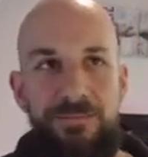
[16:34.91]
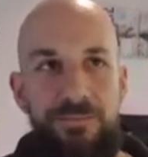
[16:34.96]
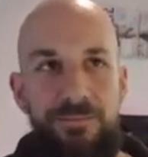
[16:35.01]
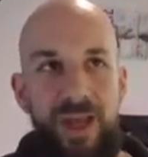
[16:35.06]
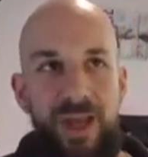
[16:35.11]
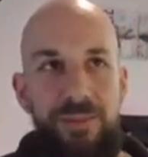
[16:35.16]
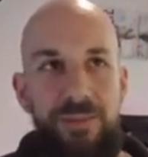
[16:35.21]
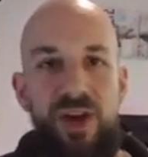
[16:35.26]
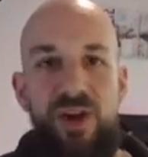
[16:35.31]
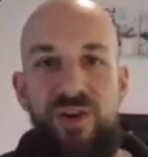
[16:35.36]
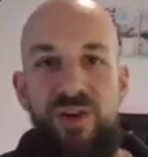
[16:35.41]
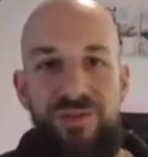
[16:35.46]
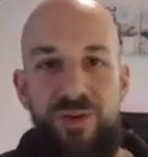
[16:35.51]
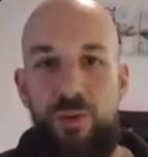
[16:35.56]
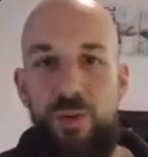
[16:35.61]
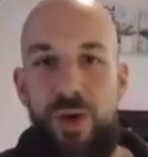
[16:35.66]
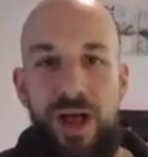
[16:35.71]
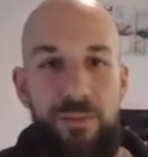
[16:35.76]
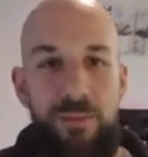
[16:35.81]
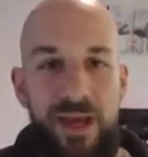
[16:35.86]
maybe
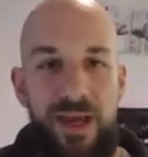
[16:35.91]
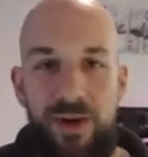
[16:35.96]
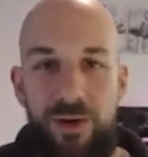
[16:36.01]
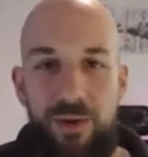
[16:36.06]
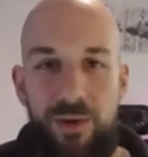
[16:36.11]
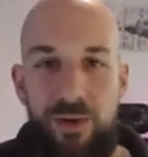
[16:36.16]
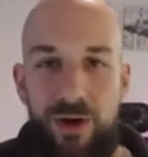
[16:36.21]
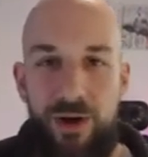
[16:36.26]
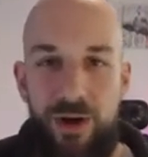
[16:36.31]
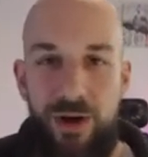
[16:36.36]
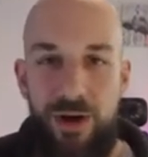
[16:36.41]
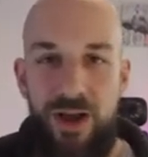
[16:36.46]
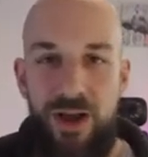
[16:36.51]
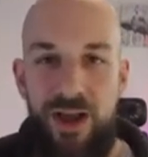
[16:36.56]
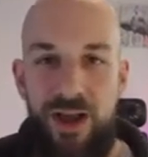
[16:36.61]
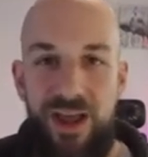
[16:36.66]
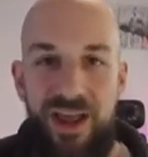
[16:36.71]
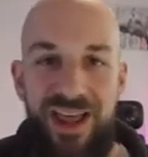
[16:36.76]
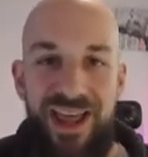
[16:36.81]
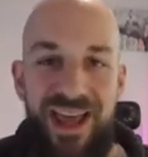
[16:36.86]
overwhelming or
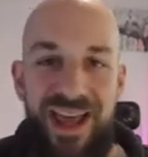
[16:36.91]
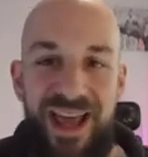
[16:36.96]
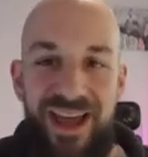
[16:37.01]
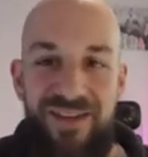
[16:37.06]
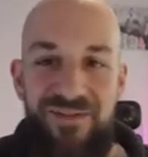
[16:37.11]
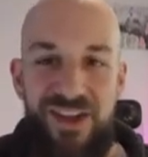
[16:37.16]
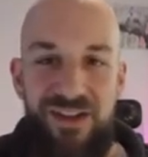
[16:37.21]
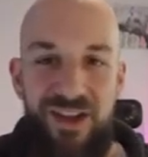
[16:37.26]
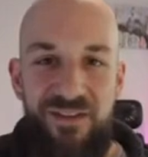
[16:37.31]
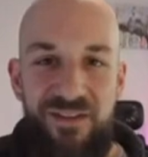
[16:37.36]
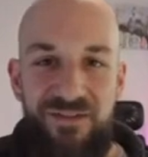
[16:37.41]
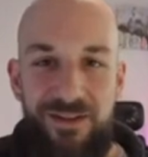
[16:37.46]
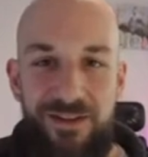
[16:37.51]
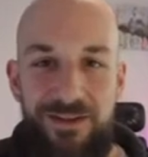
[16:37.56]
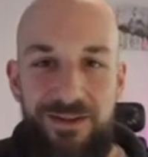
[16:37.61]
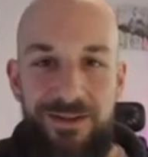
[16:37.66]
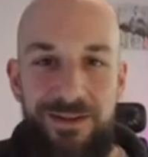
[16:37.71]
a heavy lift,